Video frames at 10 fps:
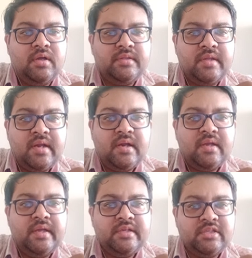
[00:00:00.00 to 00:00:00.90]
Then
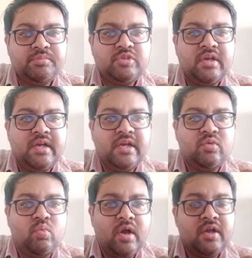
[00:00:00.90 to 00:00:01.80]
Inception Net
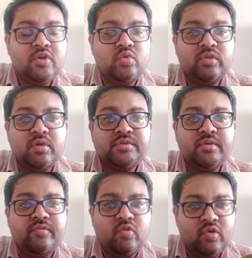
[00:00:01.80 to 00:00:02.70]
won
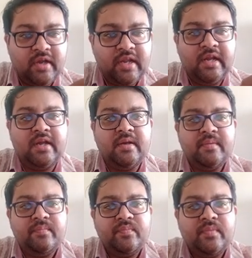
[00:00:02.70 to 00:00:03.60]
2014
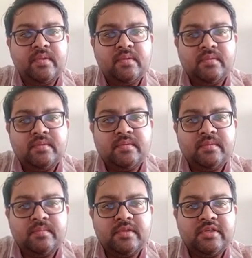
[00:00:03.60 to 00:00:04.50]

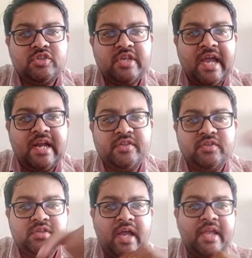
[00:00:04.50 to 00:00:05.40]
this
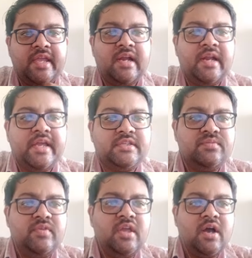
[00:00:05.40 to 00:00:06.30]
challenge
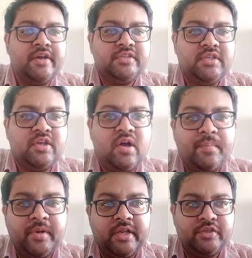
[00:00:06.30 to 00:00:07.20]
ILSVRC
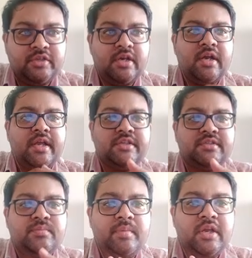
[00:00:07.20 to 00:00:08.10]
competition and
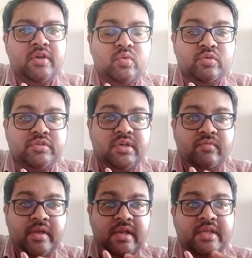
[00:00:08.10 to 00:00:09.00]
has been used in
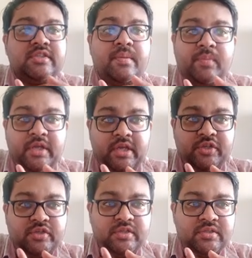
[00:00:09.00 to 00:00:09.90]
various
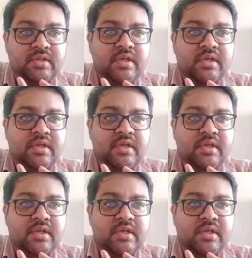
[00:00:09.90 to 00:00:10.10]
applications